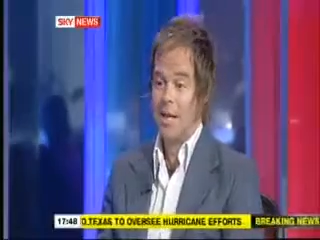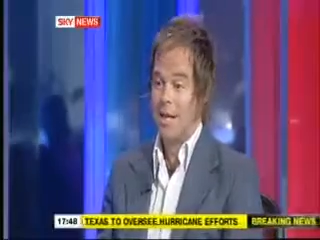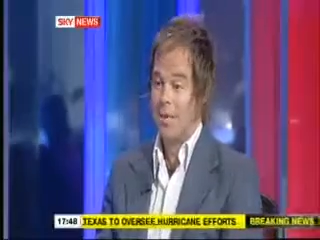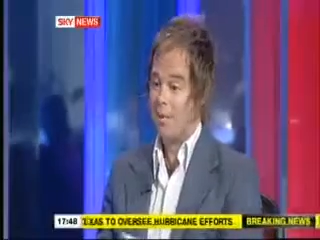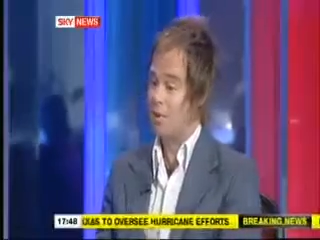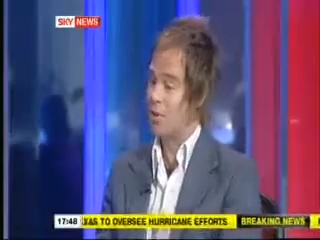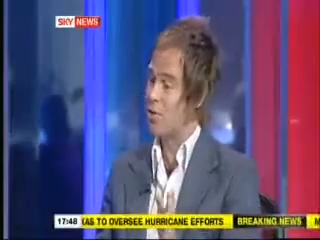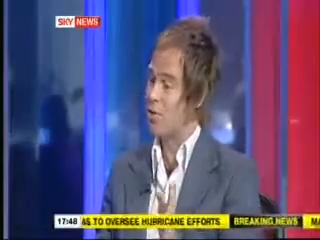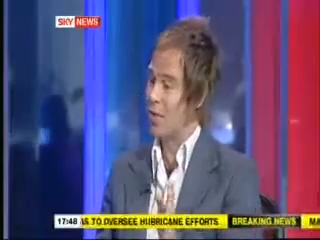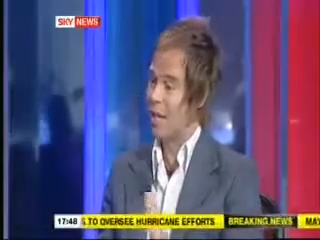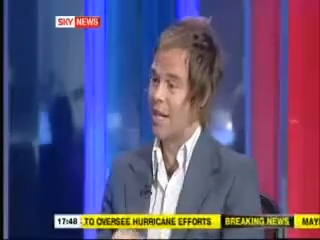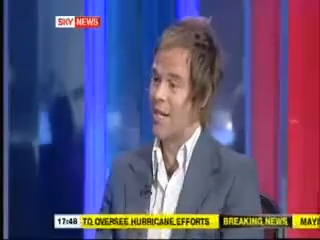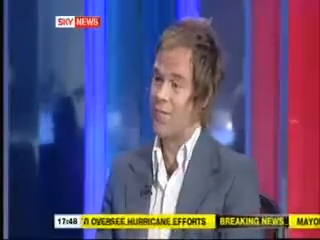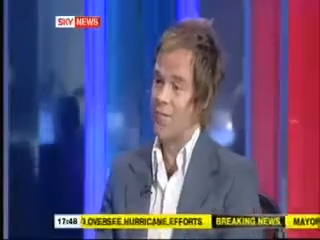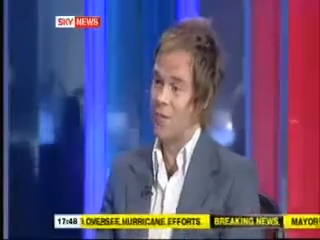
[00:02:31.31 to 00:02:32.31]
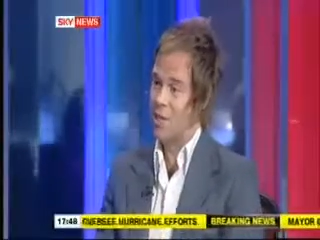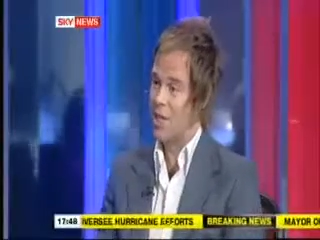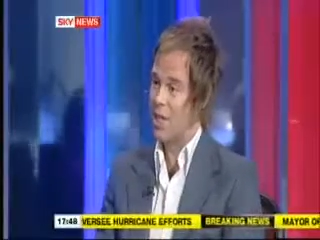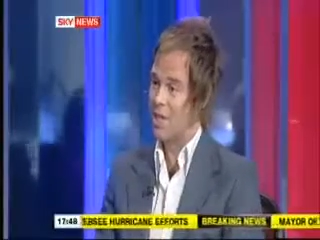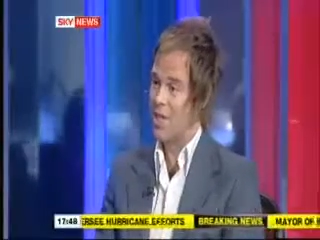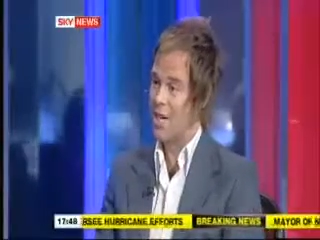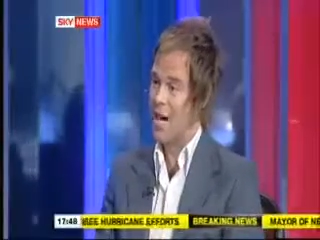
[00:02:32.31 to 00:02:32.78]
he was just flicking a few
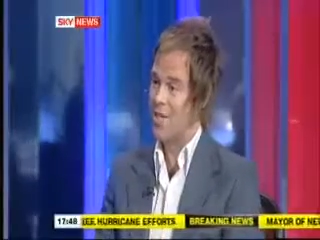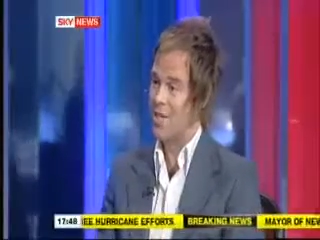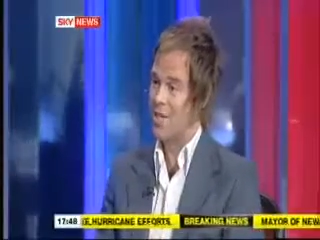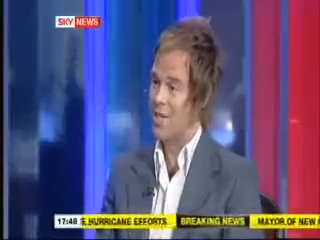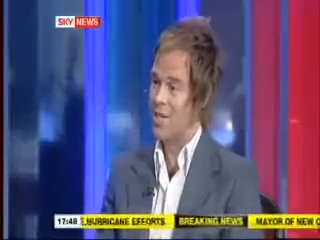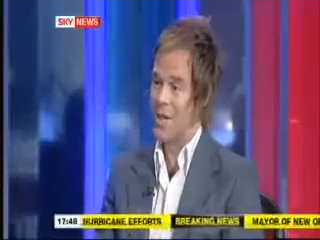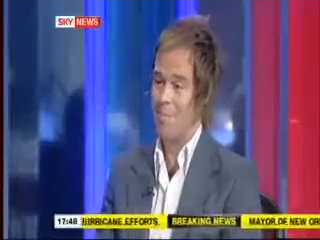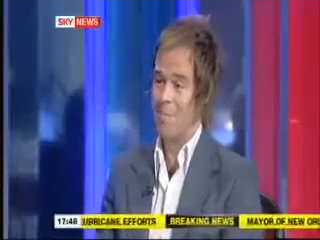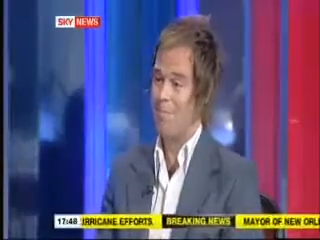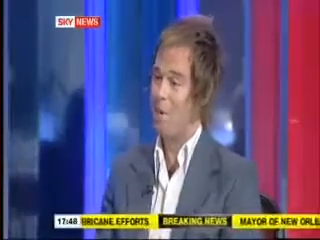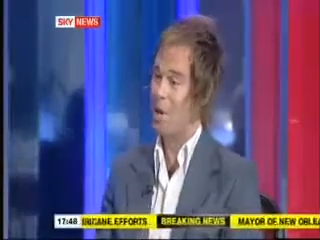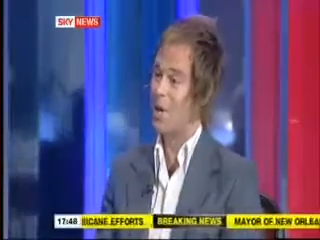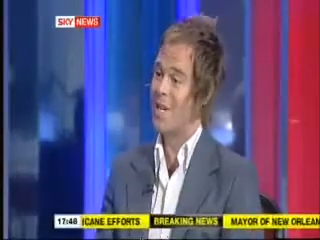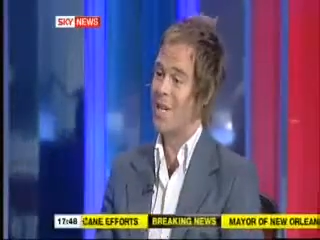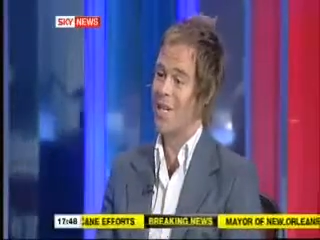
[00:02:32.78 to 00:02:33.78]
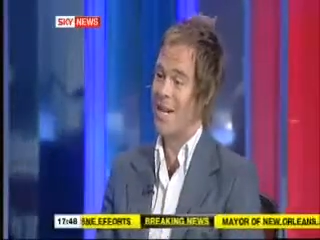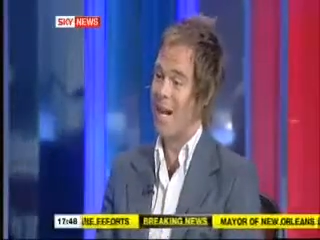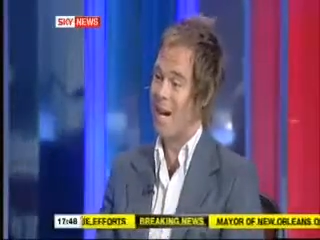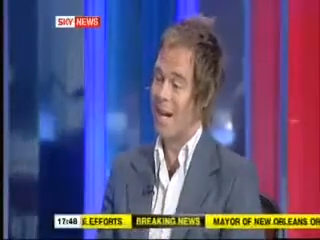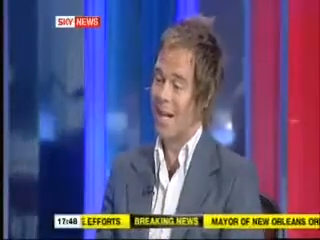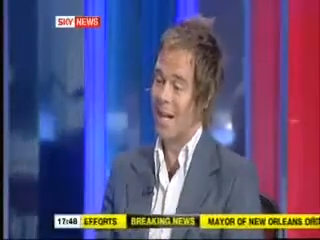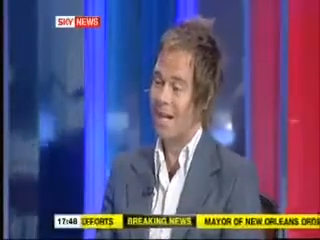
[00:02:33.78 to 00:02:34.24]
6-irons and said, "Morning,
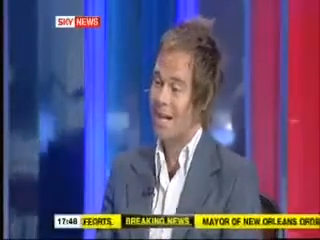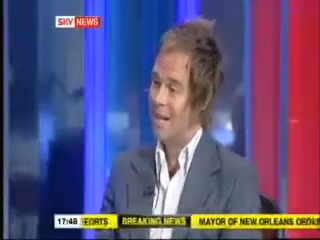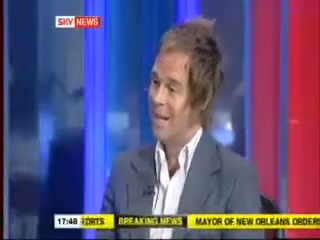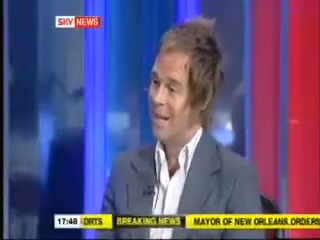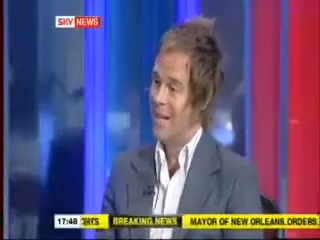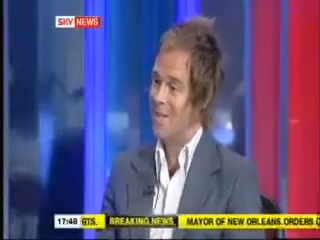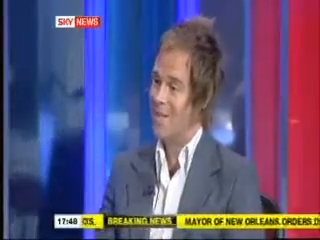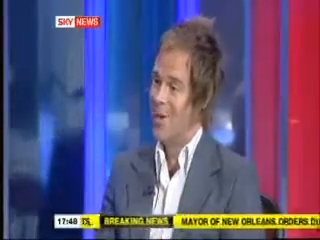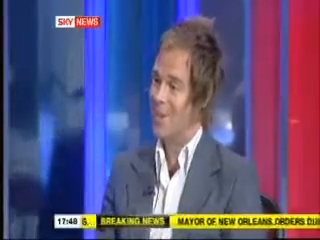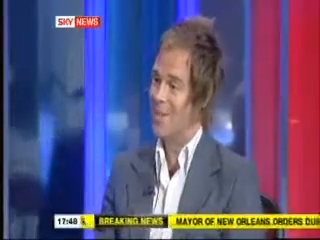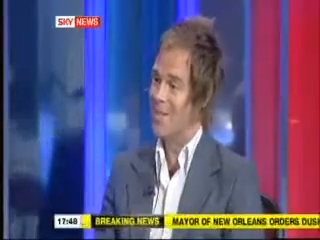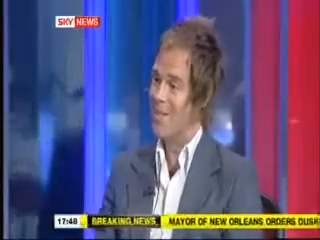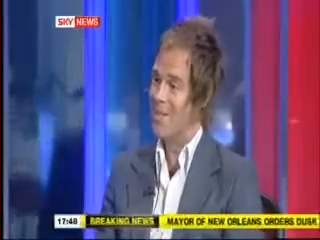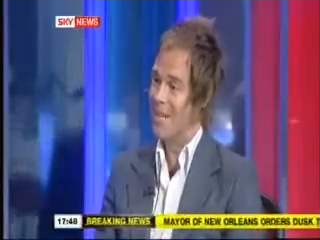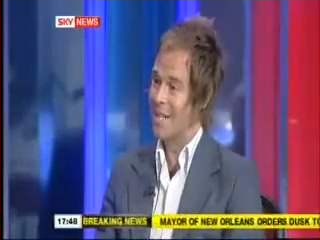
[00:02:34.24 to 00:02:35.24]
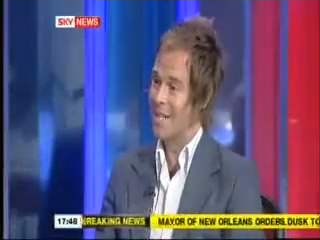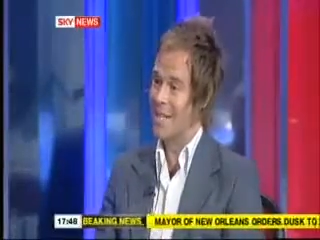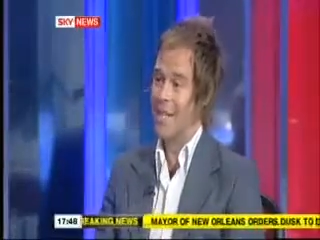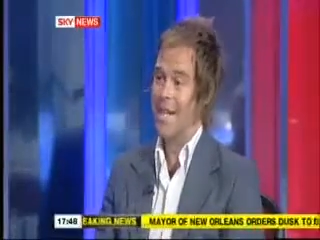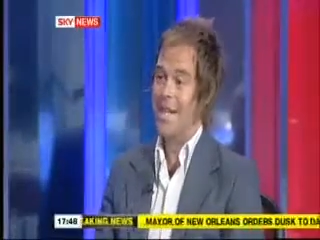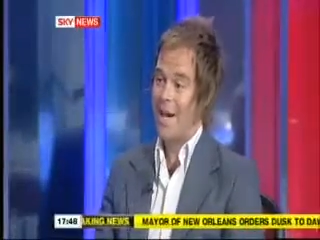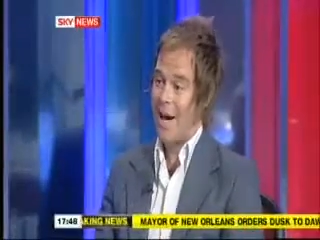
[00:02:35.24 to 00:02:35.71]
darling," and Poulter
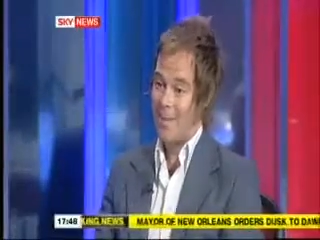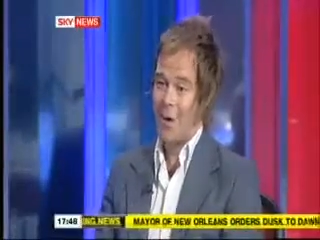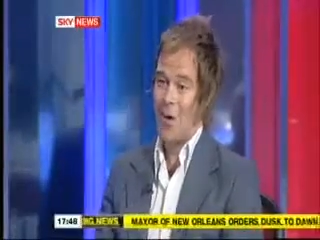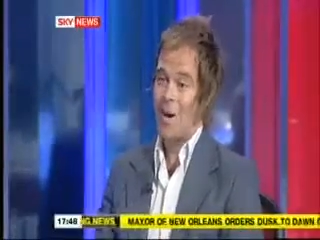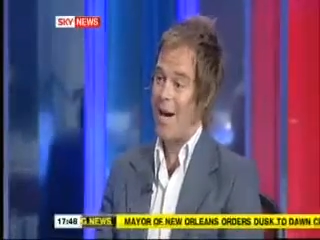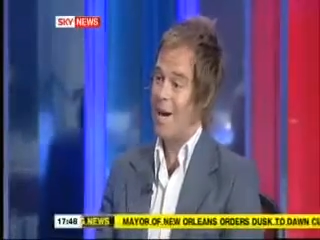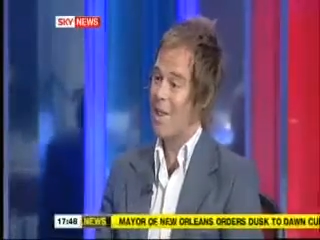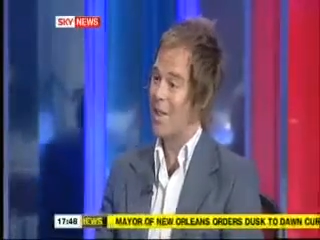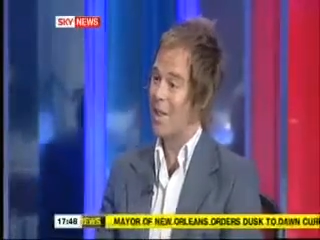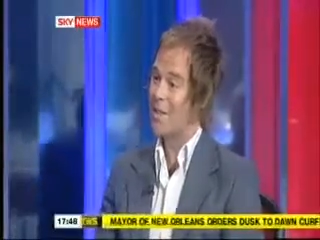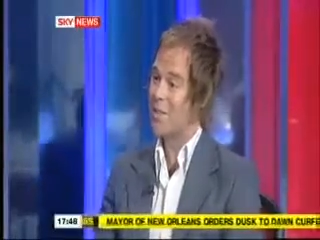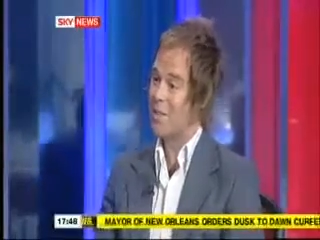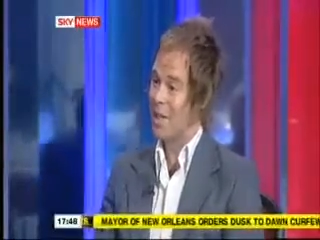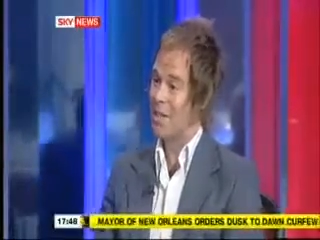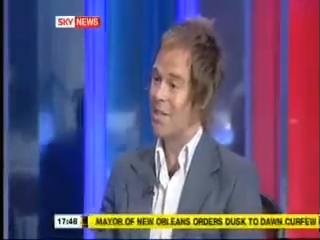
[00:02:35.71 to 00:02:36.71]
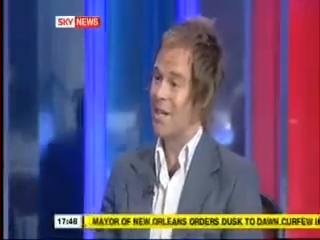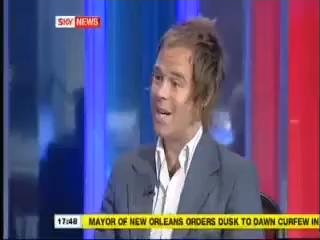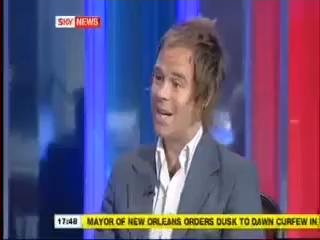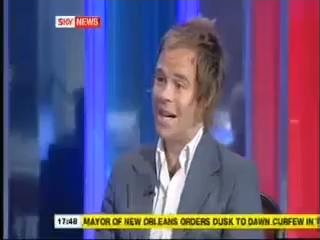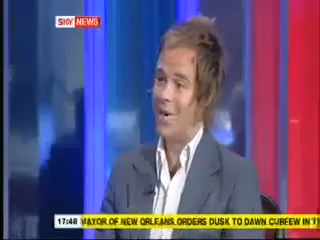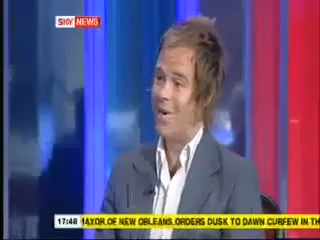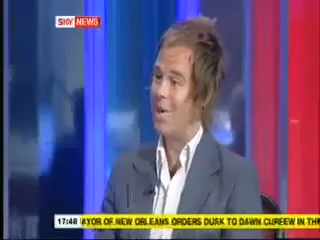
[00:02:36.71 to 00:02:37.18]
says, "I'm all right, thanks,
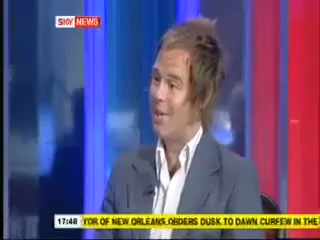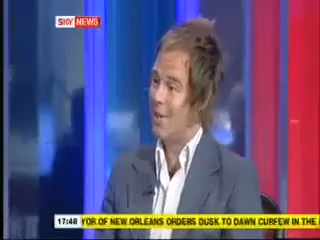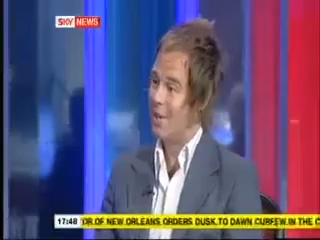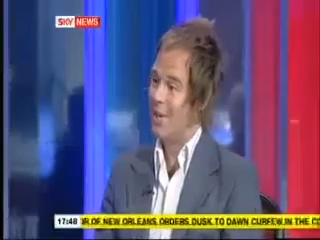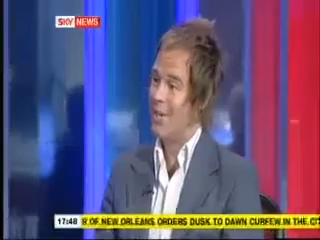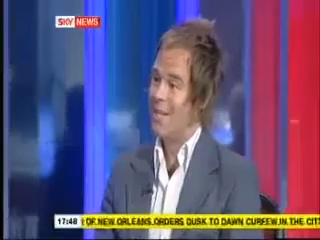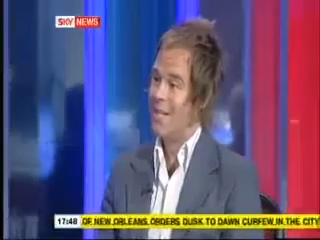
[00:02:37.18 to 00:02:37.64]
sweetheart, how are you?"